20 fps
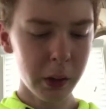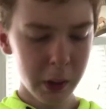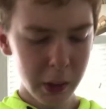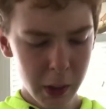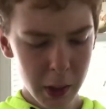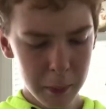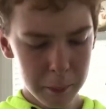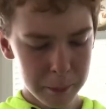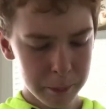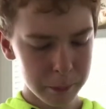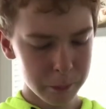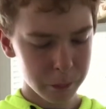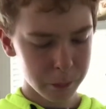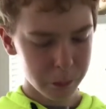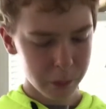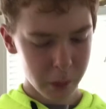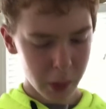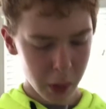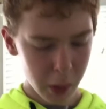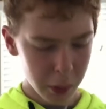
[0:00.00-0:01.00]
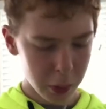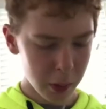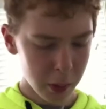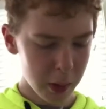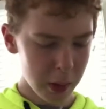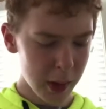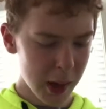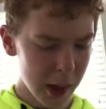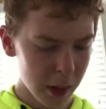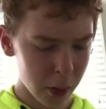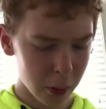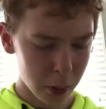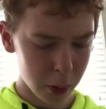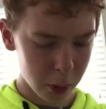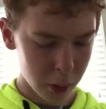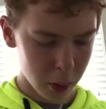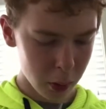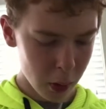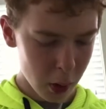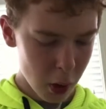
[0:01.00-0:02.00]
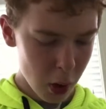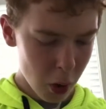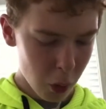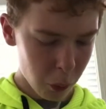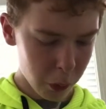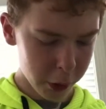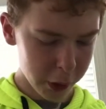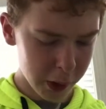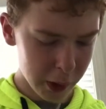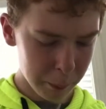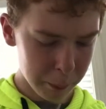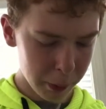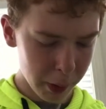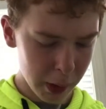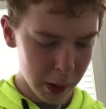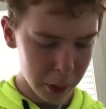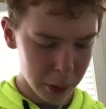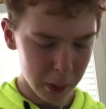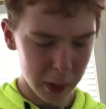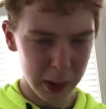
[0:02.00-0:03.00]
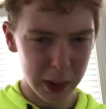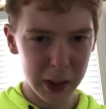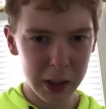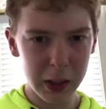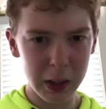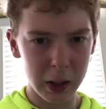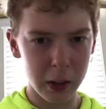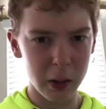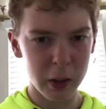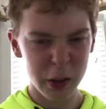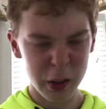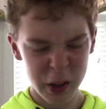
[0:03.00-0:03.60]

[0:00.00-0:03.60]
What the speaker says: Yep. And so next, what you're going to play is an E.